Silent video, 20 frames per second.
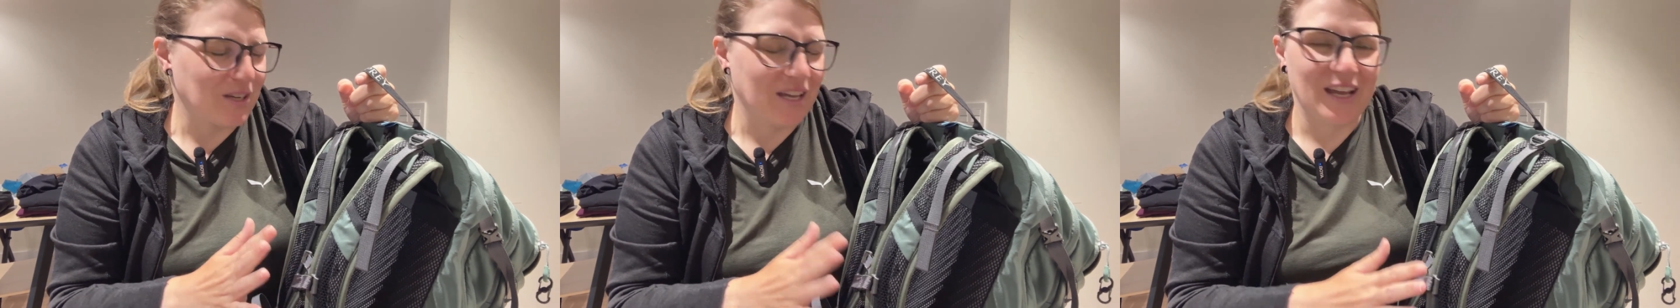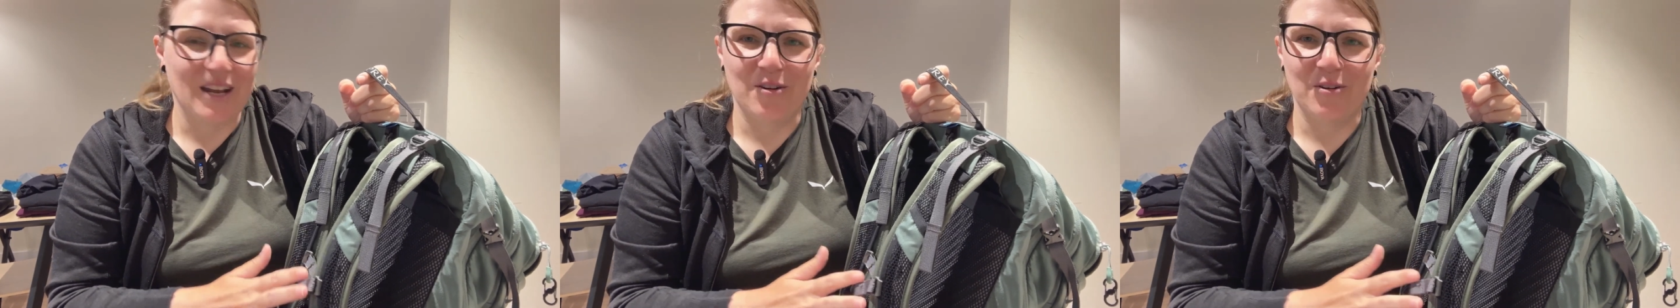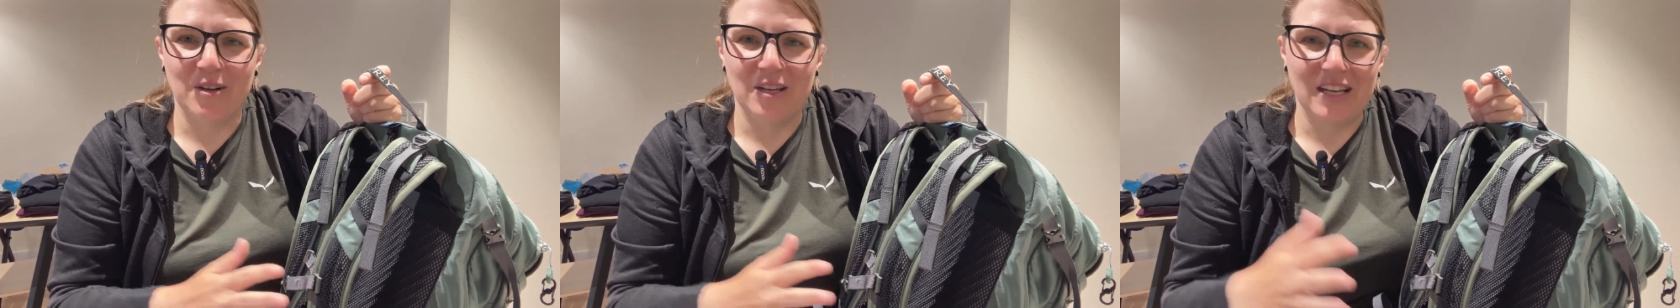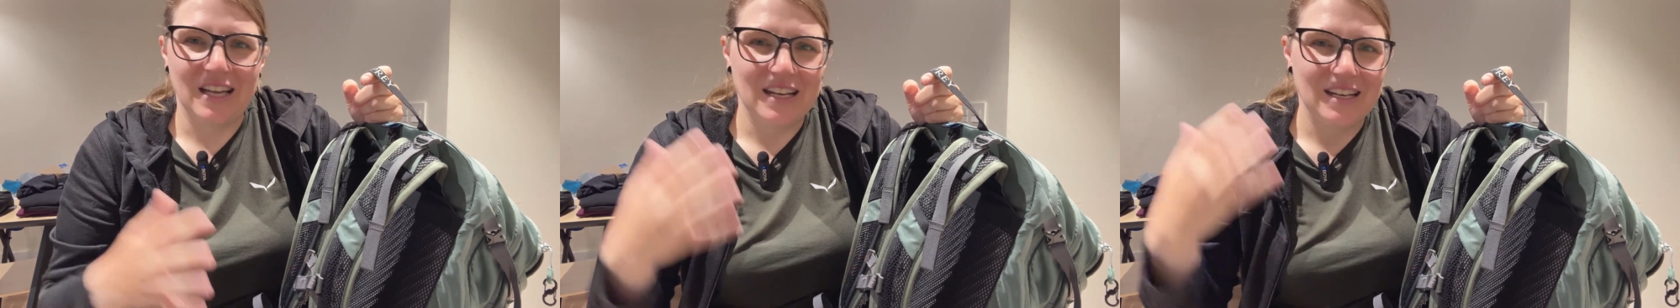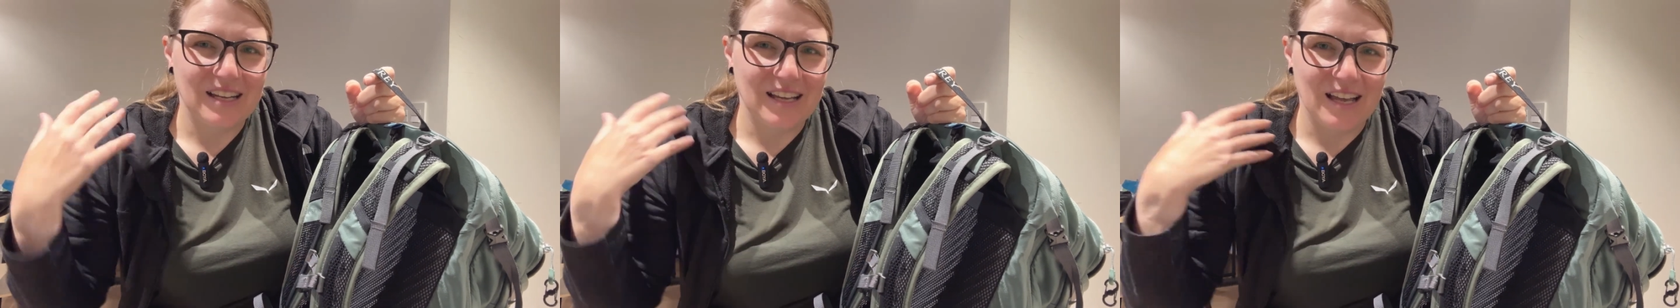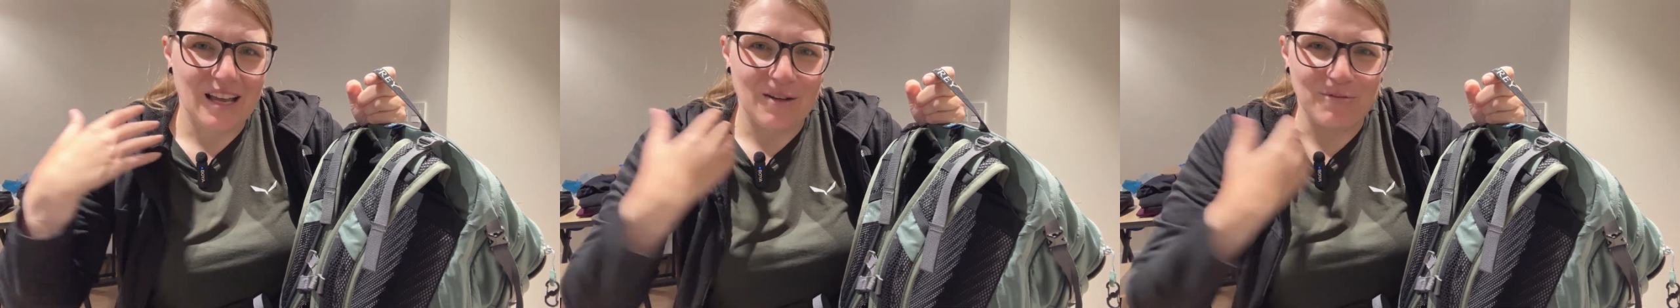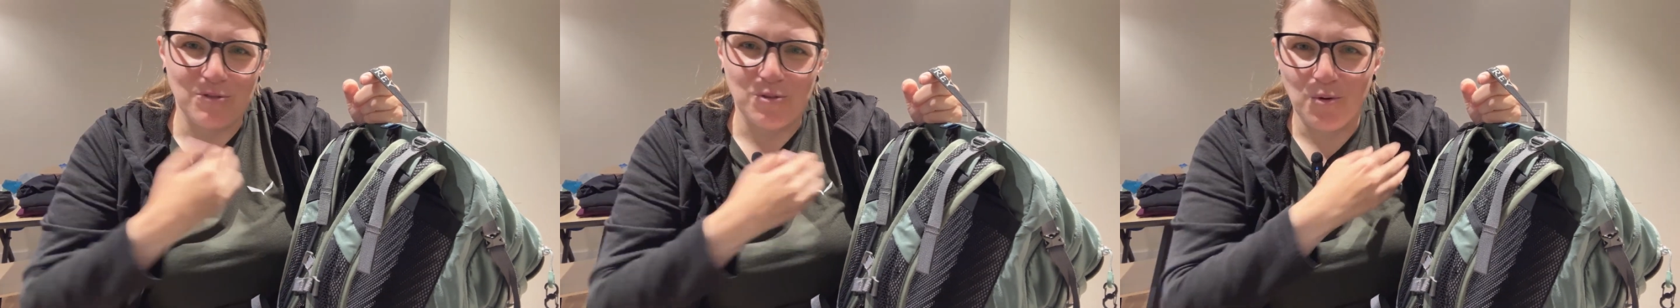carry and I
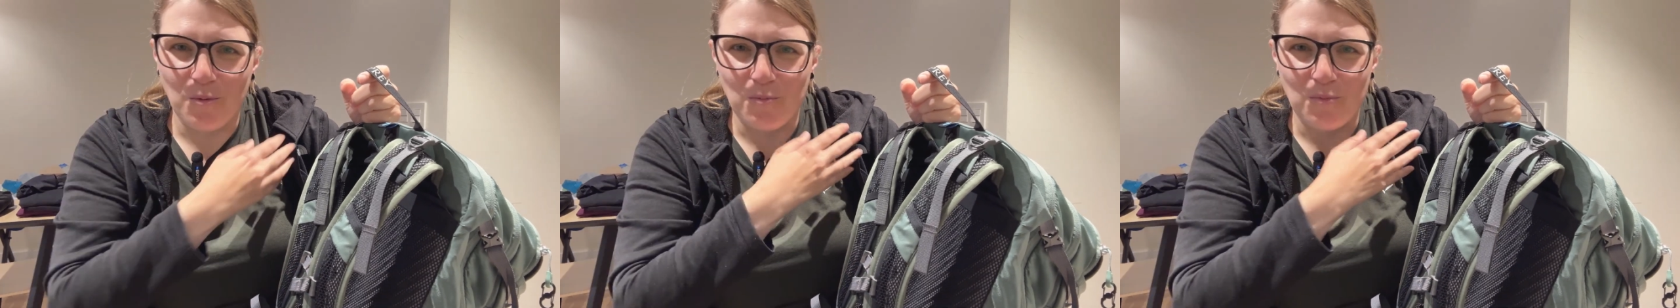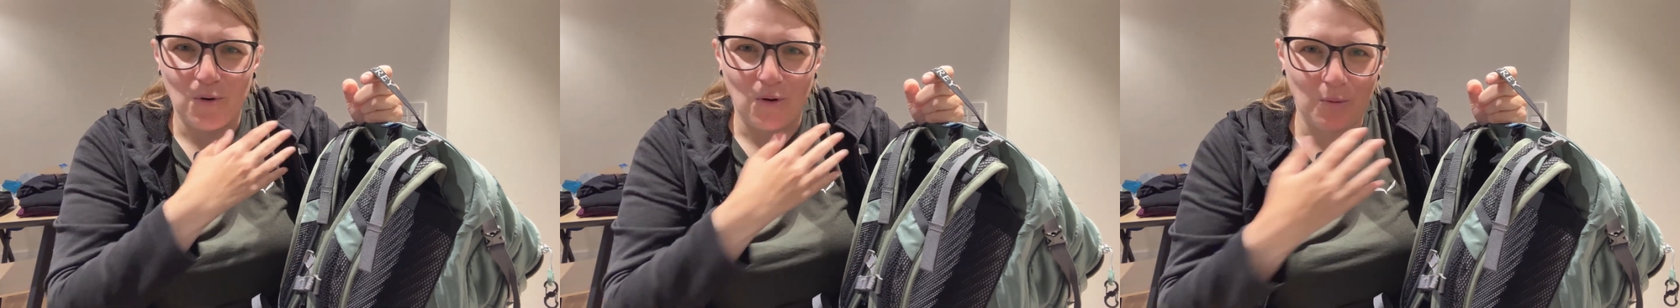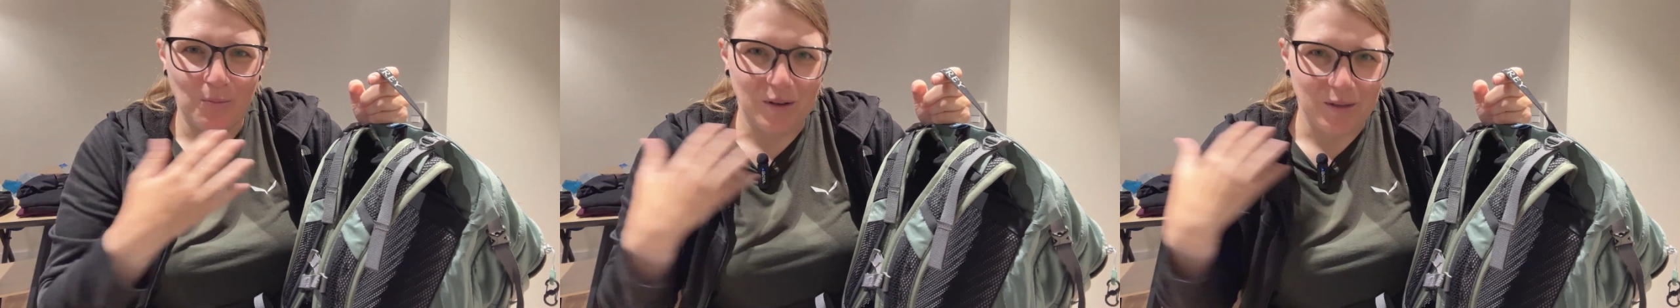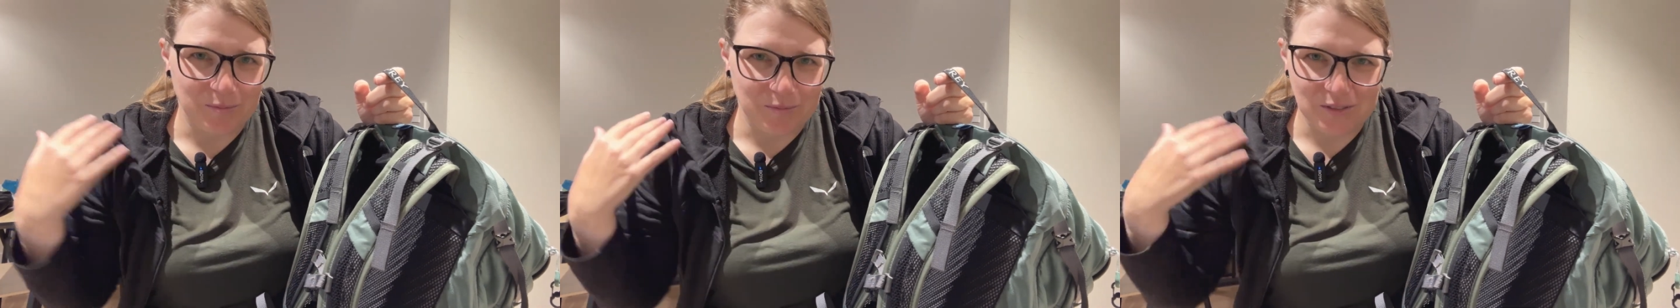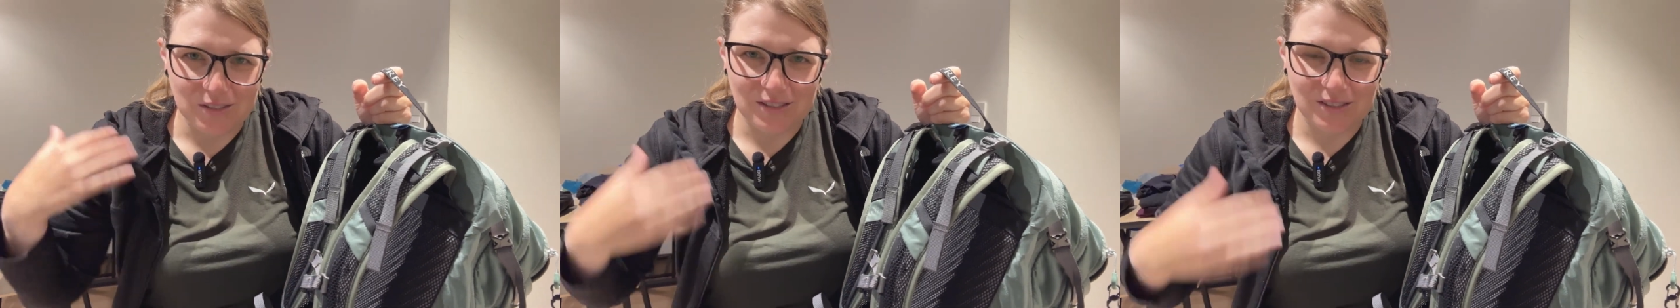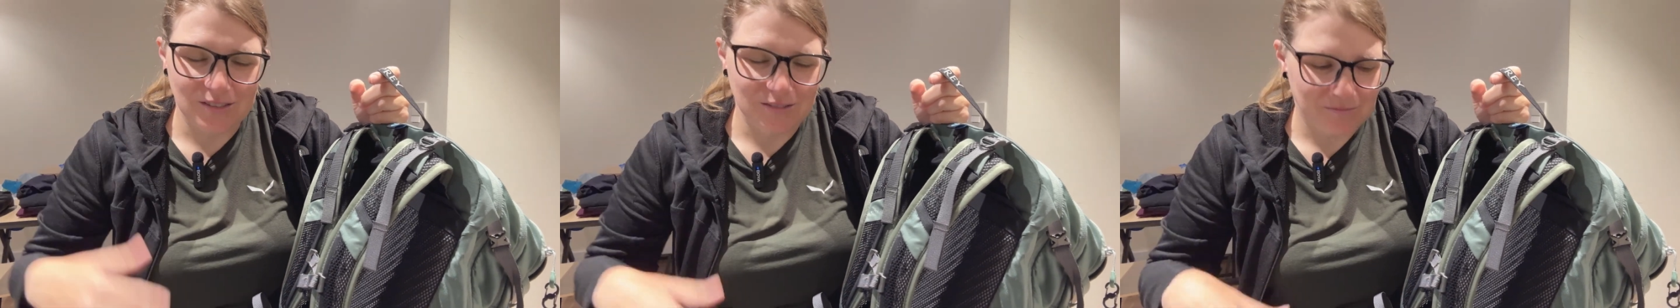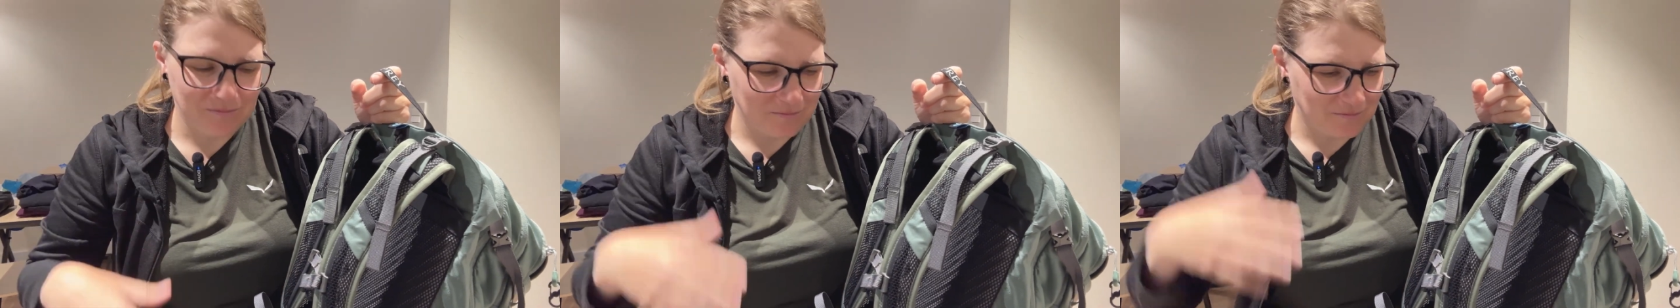have no
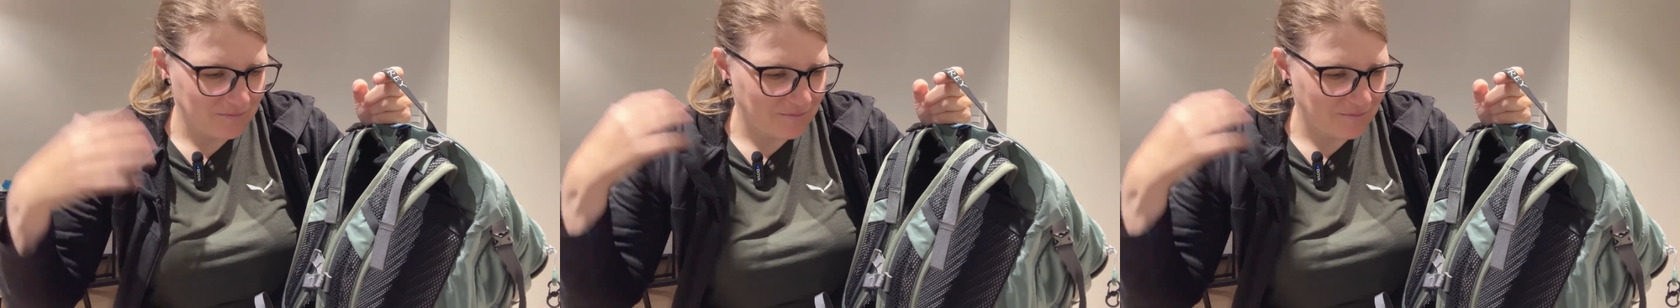problems